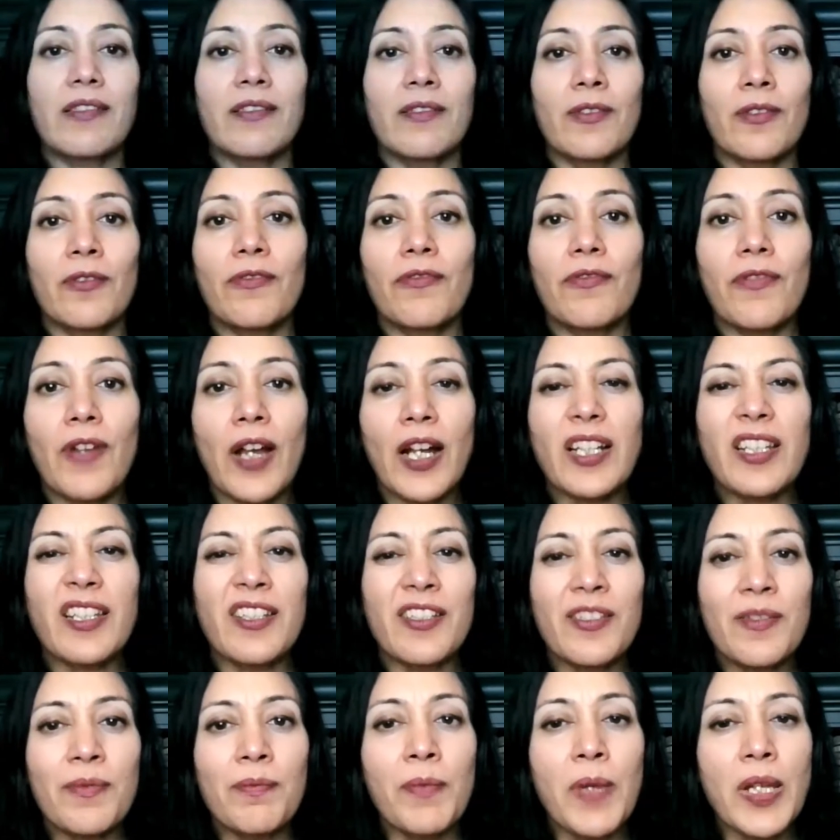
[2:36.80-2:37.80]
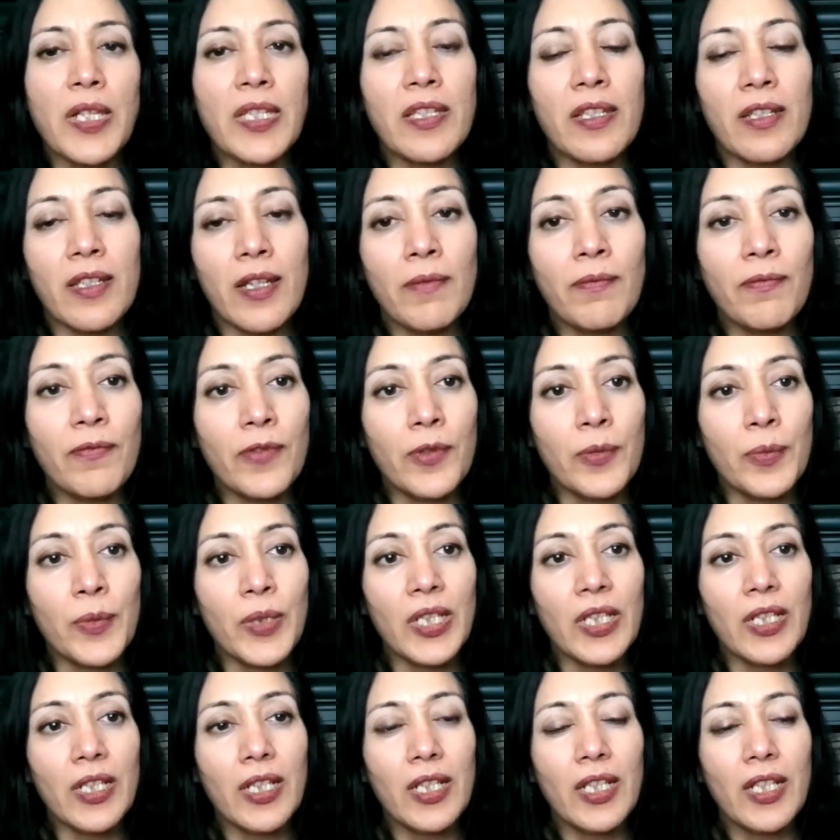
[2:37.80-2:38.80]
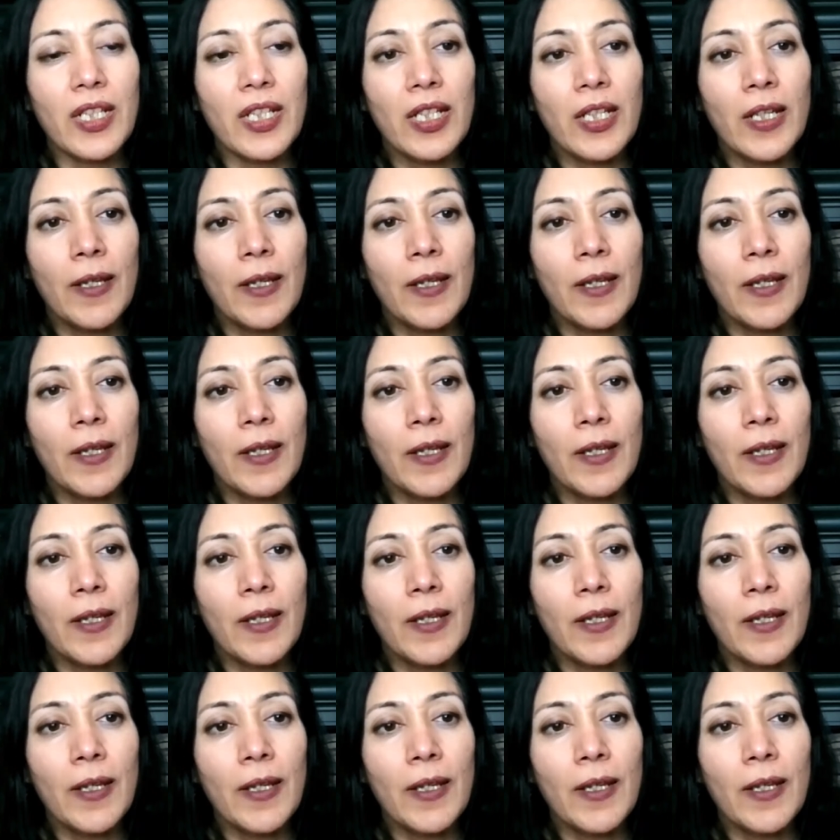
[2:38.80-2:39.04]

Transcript: external factors messed it up for me.